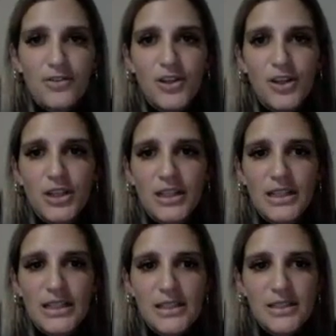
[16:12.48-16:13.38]
you look at it,
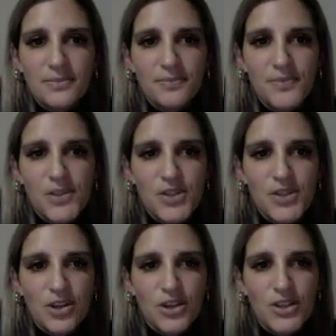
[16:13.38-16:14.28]
let's
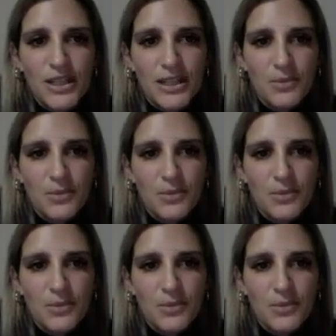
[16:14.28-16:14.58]
just go to him